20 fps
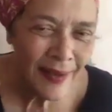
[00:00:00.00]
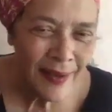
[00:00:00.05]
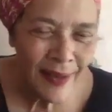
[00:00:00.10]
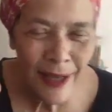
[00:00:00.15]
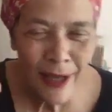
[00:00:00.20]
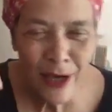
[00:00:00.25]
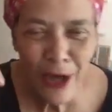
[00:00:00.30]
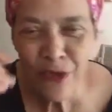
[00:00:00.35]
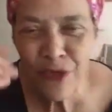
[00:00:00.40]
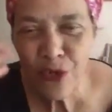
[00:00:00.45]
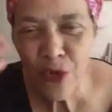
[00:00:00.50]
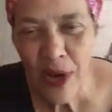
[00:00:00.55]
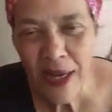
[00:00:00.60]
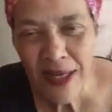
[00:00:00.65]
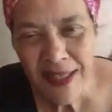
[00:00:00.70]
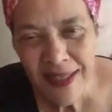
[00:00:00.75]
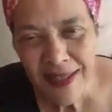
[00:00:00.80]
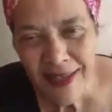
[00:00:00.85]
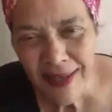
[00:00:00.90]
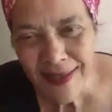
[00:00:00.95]
of
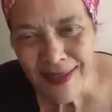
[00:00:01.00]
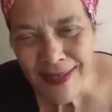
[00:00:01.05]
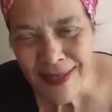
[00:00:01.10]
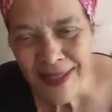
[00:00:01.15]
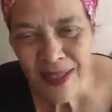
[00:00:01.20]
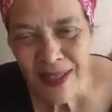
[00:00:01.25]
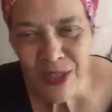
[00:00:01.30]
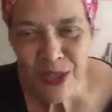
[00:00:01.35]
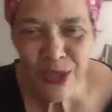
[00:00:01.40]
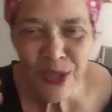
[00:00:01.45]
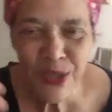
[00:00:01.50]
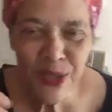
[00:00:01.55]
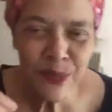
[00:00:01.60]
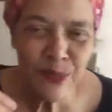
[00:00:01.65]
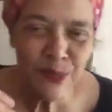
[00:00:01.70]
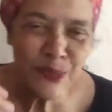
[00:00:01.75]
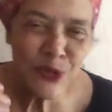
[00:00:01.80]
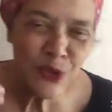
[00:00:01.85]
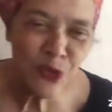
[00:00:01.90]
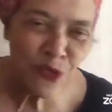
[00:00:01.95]

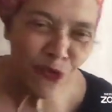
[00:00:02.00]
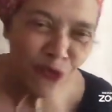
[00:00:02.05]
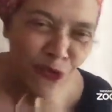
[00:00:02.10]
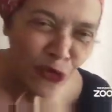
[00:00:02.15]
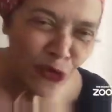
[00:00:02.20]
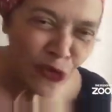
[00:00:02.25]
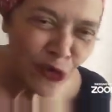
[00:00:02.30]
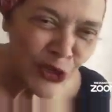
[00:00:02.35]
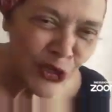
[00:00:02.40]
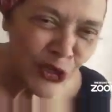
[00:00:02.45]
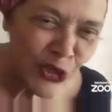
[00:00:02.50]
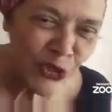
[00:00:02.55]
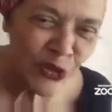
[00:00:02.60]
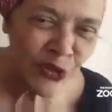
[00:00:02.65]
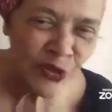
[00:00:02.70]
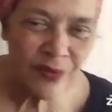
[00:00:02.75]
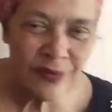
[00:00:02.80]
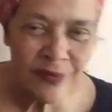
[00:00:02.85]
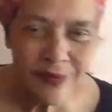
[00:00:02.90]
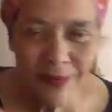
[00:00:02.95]
radicalism,
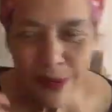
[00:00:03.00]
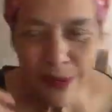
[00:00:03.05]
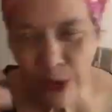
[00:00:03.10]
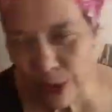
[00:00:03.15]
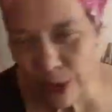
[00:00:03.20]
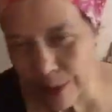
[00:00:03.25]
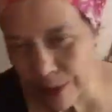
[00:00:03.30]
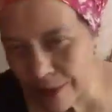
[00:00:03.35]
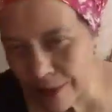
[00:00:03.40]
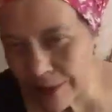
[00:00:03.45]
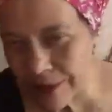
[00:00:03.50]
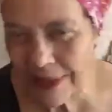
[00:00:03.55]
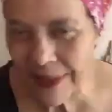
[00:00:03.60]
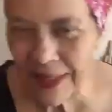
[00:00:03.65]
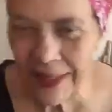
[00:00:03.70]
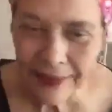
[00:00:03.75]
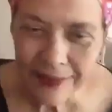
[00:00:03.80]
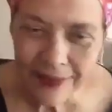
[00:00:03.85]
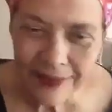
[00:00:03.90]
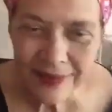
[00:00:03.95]
subversion,
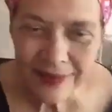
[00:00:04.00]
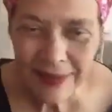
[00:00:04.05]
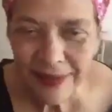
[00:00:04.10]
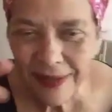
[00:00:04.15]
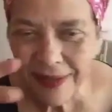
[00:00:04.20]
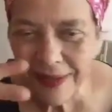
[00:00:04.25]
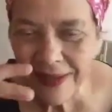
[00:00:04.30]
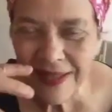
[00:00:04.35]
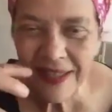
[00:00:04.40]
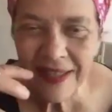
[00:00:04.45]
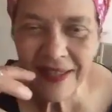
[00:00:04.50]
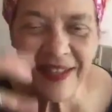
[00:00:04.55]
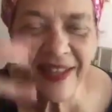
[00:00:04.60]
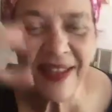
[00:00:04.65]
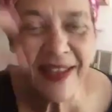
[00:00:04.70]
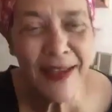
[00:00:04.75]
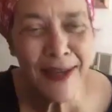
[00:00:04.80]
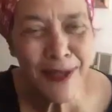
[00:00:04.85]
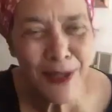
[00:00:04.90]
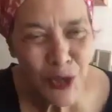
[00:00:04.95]
like they
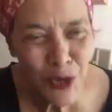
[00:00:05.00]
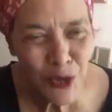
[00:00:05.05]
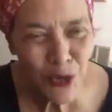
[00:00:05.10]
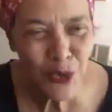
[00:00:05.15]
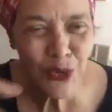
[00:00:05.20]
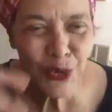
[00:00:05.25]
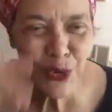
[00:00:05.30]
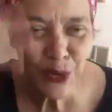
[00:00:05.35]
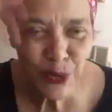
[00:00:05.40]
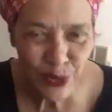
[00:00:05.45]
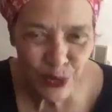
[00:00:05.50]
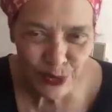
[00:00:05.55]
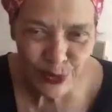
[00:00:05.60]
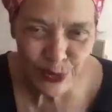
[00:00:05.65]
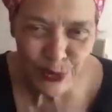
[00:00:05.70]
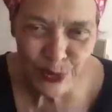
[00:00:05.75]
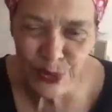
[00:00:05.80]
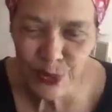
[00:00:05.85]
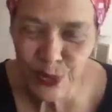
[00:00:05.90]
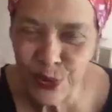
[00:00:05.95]
dare to
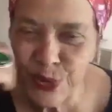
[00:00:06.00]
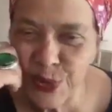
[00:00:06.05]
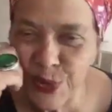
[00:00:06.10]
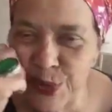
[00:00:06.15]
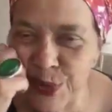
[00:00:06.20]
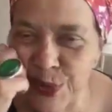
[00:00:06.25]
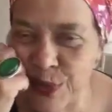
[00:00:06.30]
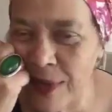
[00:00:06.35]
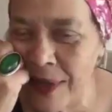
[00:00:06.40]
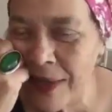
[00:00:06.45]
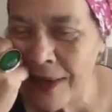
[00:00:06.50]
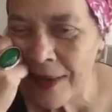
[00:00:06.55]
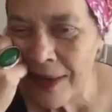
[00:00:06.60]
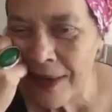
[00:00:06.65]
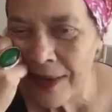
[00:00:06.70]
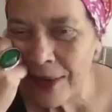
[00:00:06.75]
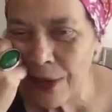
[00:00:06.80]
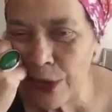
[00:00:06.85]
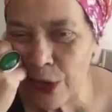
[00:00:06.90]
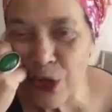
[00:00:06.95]
go
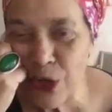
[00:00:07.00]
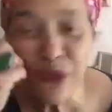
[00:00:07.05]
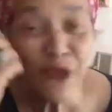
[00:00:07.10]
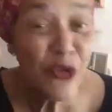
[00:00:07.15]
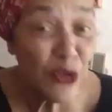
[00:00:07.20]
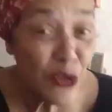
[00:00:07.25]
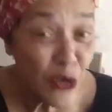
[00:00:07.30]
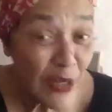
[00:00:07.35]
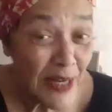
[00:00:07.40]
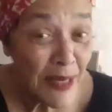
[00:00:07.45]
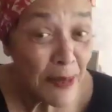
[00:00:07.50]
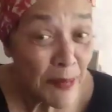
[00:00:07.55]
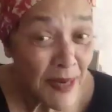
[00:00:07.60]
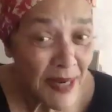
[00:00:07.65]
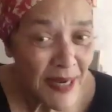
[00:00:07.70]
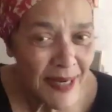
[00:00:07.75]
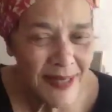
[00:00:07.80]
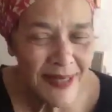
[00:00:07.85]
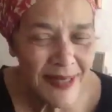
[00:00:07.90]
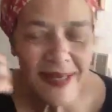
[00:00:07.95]
over the
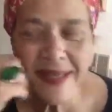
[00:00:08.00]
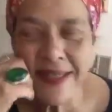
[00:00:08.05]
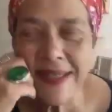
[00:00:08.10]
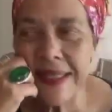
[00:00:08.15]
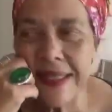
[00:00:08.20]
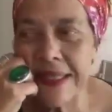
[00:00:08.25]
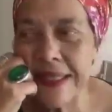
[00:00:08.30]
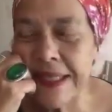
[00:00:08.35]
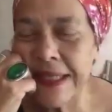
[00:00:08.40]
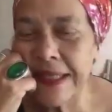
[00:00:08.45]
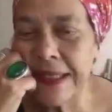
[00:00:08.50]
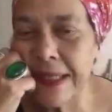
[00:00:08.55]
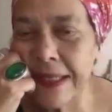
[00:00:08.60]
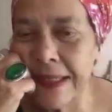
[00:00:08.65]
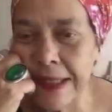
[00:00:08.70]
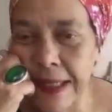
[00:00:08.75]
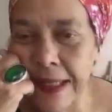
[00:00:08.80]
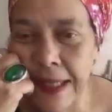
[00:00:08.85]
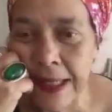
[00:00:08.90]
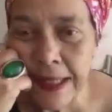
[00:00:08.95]
limit and things like that.
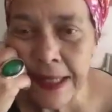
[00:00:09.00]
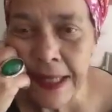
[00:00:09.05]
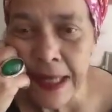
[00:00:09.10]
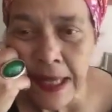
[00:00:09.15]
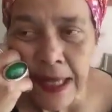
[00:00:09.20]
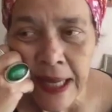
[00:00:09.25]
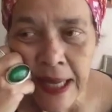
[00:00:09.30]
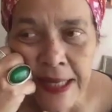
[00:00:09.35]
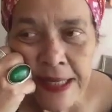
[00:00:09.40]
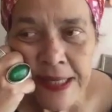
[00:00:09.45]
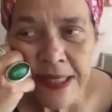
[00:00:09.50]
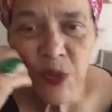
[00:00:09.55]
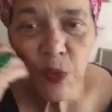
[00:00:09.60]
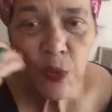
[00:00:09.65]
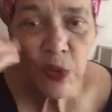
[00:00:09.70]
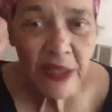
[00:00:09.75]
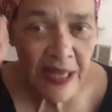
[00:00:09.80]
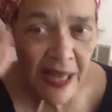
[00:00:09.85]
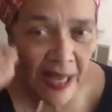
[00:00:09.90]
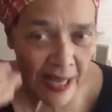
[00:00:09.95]
And so
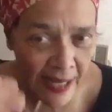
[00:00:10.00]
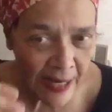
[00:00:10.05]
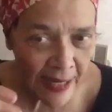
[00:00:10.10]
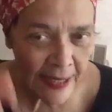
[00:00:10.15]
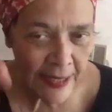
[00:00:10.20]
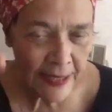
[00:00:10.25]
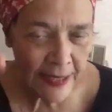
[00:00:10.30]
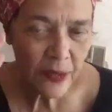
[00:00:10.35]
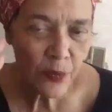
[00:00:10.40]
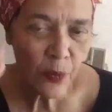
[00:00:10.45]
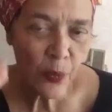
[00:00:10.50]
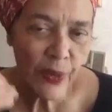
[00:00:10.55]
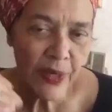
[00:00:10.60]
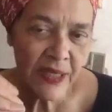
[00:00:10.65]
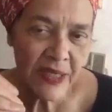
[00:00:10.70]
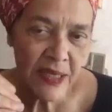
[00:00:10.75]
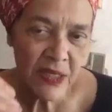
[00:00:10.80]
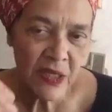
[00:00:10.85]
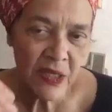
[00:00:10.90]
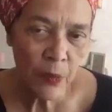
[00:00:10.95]
it hides
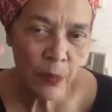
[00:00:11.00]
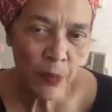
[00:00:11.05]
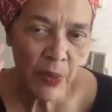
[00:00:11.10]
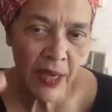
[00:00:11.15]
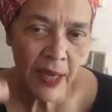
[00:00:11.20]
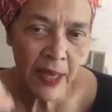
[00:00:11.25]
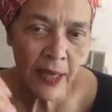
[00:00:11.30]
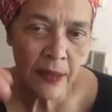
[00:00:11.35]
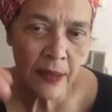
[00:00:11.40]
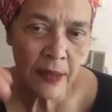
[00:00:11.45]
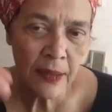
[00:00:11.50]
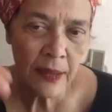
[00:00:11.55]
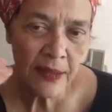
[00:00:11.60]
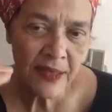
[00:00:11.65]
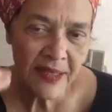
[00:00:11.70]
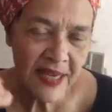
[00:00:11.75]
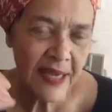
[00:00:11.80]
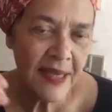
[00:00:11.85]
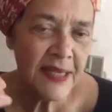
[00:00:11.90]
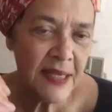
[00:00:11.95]
racism and
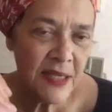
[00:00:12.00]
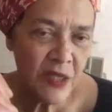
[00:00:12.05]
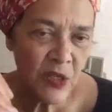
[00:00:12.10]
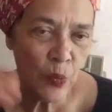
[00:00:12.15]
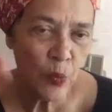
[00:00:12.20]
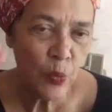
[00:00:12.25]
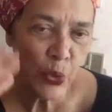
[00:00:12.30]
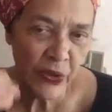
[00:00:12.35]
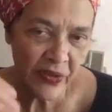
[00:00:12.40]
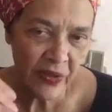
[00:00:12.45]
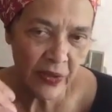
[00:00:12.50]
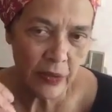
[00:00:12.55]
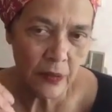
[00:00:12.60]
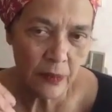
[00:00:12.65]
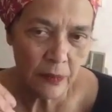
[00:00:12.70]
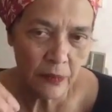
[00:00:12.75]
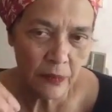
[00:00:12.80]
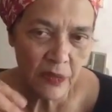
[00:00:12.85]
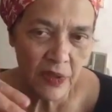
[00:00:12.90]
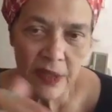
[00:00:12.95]
sexism with it.
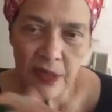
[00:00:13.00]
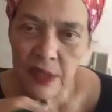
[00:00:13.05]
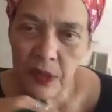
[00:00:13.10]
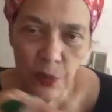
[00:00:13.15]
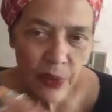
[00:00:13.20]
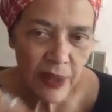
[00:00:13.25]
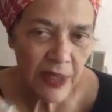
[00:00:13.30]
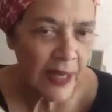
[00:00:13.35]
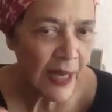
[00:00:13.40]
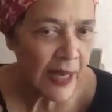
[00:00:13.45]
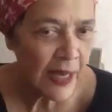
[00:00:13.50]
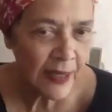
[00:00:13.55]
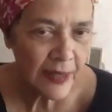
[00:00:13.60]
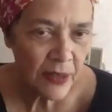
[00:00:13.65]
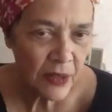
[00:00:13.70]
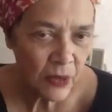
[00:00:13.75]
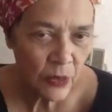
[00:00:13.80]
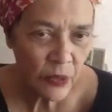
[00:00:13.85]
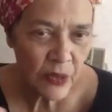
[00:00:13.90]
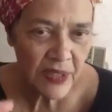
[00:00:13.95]
It's really hide,
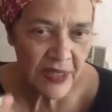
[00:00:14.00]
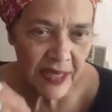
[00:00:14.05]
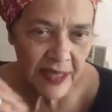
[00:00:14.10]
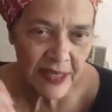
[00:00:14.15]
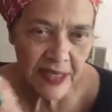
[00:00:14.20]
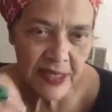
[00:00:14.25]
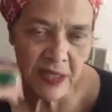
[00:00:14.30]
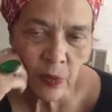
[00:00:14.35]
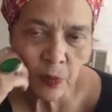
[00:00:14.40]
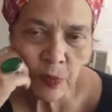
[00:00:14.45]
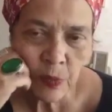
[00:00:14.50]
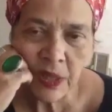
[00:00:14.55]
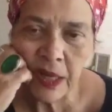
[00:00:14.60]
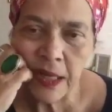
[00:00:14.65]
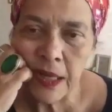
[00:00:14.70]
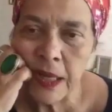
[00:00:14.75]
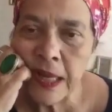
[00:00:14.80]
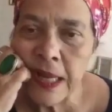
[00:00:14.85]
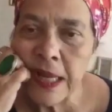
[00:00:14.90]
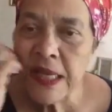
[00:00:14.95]
sexism and
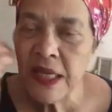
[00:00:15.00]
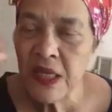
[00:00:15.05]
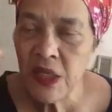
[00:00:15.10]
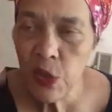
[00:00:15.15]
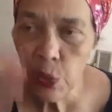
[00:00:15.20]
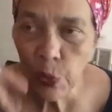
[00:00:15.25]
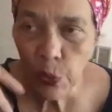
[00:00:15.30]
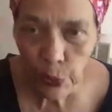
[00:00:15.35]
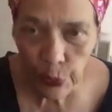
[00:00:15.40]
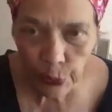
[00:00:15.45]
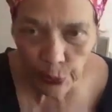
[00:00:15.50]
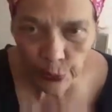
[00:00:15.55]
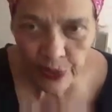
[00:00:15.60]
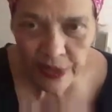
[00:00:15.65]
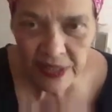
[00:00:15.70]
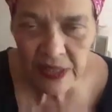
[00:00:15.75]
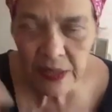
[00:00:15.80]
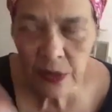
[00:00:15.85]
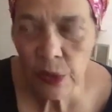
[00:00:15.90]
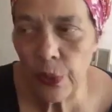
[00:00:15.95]
that. So
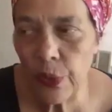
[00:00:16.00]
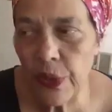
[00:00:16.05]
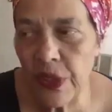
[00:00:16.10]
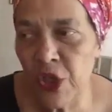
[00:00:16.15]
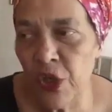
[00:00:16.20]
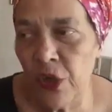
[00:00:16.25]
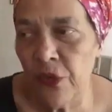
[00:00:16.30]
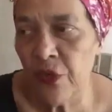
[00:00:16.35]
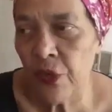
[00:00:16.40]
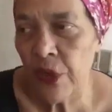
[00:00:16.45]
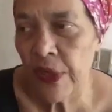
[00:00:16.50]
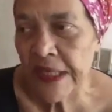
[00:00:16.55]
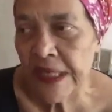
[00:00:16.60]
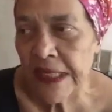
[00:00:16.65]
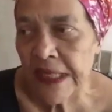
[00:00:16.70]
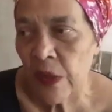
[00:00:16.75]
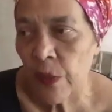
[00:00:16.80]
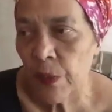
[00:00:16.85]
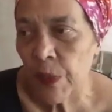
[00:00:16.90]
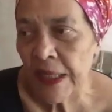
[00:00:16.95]
raising the question of
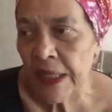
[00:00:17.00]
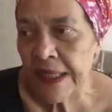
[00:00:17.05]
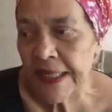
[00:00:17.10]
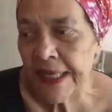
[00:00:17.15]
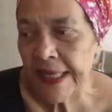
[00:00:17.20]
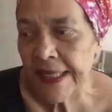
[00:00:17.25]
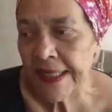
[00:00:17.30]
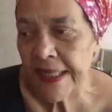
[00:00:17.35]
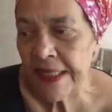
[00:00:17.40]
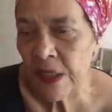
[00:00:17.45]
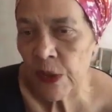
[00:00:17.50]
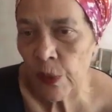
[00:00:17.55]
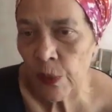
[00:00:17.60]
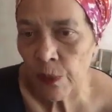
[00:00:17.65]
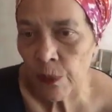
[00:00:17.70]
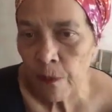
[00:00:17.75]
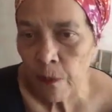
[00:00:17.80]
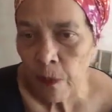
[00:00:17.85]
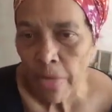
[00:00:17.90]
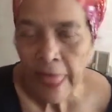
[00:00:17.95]
racism and
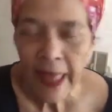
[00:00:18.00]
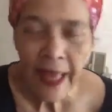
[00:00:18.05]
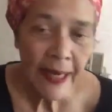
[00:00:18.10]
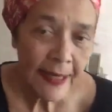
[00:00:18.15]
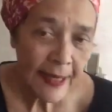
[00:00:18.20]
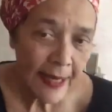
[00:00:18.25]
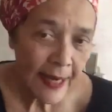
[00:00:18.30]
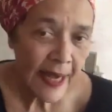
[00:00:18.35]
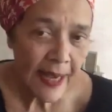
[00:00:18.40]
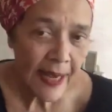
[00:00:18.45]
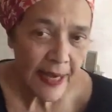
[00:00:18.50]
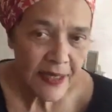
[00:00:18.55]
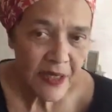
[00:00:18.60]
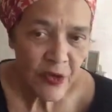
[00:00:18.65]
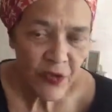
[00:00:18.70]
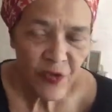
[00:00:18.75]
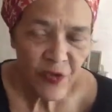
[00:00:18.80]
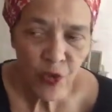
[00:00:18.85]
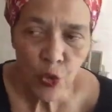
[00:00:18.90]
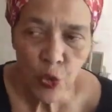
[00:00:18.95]
sexism and class,
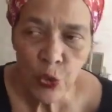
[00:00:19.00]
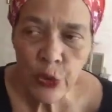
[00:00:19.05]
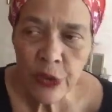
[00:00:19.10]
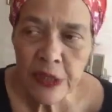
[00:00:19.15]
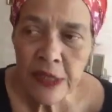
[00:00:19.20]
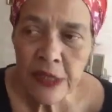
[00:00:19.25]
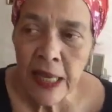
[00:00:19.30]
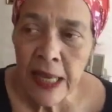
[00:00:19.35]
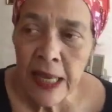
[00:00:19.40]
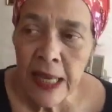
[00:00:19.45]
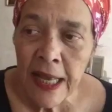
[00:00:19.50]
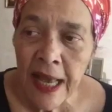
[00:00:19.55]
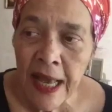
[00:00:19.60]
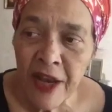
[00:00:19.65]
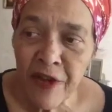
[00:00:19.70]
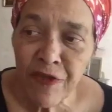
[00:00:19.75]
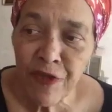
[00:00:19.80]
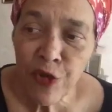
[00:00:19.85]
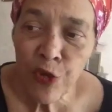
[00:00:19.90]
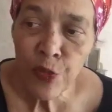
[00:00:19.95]
of course.
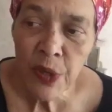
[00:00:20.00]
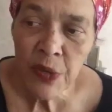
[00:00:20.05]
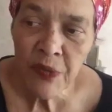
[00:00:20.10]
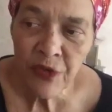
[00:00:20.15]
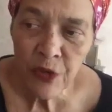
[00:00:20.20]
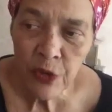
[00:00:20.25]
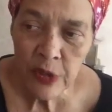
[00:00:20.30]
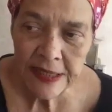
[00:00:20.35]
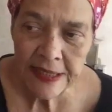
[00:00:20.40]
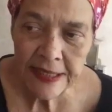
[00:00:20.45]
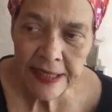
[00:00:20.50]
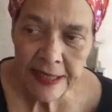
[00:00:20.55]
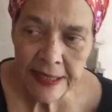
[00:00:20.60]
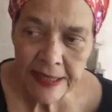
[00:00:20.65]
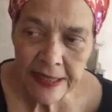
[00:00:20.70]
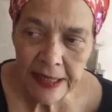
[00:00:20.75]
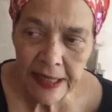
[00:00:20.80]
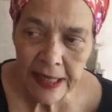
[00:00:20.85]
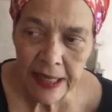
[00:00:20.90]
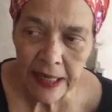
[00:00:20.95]
And for me, for instance,
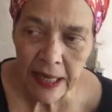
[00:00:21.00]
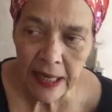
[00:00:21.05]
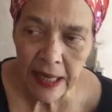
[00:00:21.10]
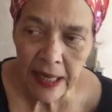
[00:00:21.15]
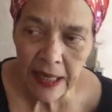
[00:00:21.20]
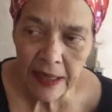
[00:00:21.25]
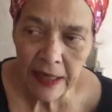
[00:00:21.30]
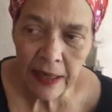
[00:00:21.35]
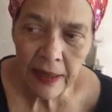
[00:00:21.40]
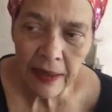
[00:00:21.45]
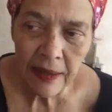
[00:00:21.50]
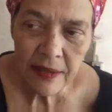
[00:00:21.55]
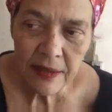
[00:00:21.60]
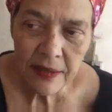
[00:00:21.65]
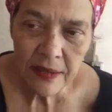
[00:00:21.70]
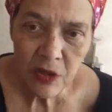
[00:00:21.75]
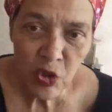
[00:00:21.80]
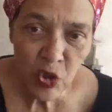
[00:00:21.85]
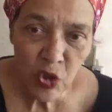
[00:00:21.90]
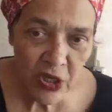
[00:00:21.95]
I
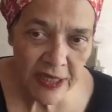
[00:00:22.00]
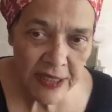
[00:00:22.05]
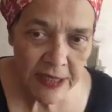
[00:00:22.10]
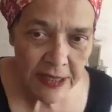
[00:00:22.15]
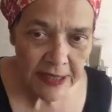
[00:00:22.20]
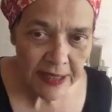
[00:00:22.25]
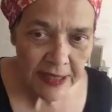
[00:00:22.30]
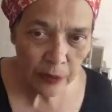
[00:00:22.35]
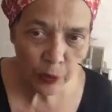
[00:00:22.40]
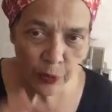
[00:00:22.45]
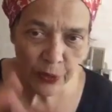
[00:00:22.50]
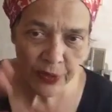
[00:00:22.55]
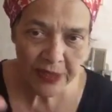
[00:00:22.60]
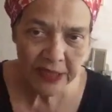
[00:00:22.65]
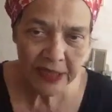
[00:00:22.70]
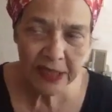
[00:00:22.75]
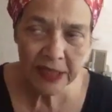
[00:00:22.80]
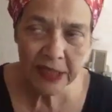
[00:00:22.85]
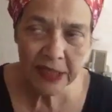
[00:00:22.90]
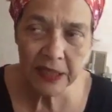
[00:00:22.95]
suggested that we
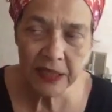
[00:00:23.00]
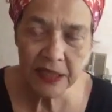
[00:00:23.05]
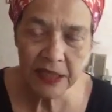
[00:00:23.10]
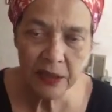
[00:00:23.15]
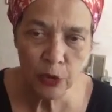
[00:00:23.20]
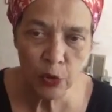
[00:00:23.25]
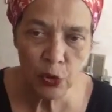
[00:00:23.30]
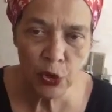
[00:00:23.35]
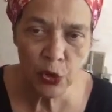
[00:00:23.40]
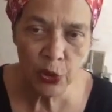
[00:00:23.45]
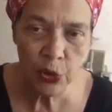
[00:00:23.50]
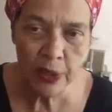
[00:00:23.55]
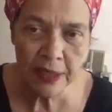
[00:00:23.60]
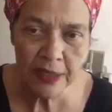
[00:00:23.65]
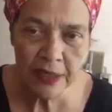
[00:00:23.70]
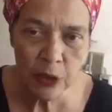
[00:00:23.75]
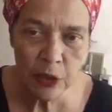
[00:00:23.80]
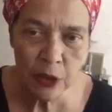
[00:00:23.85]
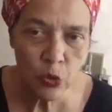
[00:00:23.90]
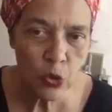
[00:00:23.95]
see this cultural
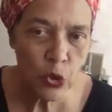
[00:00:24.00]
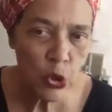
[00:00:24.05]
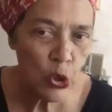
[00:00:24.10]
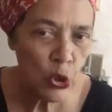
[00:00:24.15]
institution,